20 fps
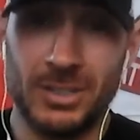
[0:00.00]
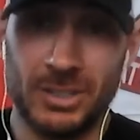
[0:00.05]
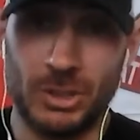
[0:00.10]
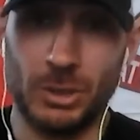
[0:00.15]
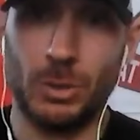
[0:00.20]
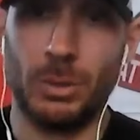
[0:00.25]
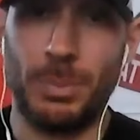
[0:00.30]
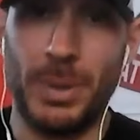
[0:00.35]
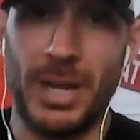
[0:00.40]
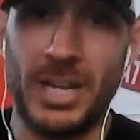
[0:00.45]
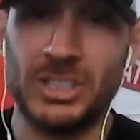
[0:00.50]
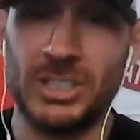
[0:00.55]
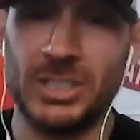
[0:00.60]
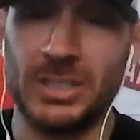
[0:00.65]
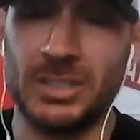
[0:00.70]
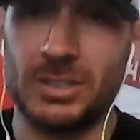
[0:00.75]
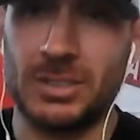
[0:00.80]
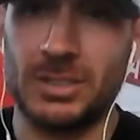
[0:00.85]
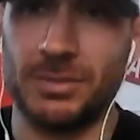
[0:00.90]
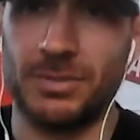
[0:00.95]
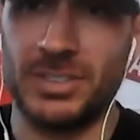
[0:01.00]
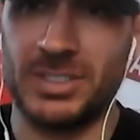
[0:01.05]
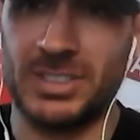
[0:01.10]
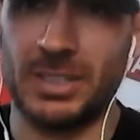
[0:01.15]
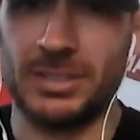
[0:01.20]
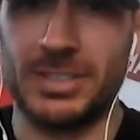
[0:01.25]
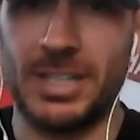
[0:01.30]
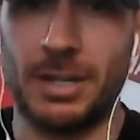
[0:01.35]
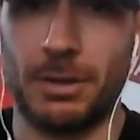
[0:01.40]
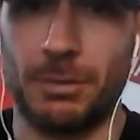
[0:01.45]
to a patient to
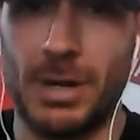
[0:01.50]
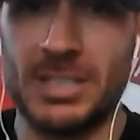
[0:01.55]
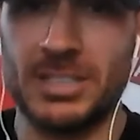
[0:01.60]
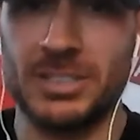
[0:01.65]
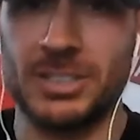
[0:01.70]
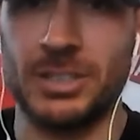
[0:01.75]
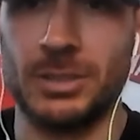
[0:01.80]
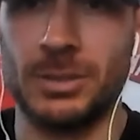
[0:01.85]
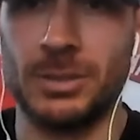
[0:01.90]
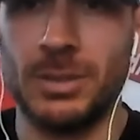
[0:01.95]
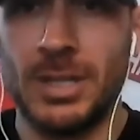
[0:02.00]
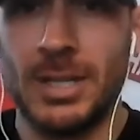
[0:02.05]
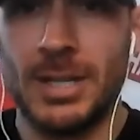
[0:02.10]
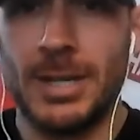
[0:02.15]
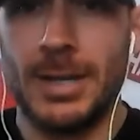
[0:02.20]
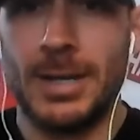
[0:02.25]
facilitate a rescue.